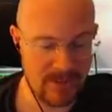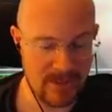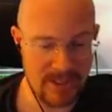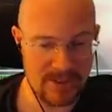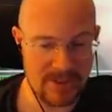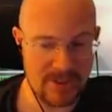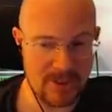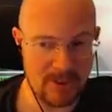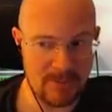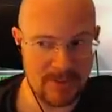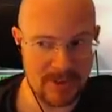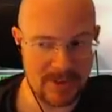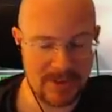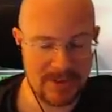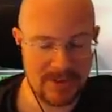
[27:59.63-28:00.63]
I just hope
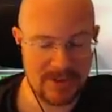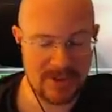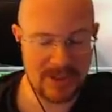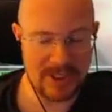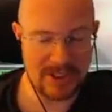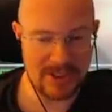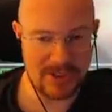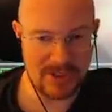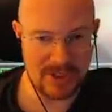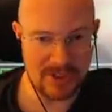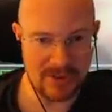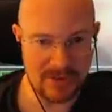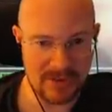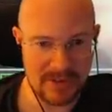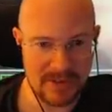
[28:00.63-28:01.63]
this gets us
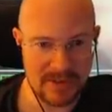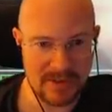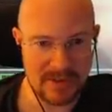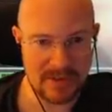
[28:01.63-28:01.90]
shields.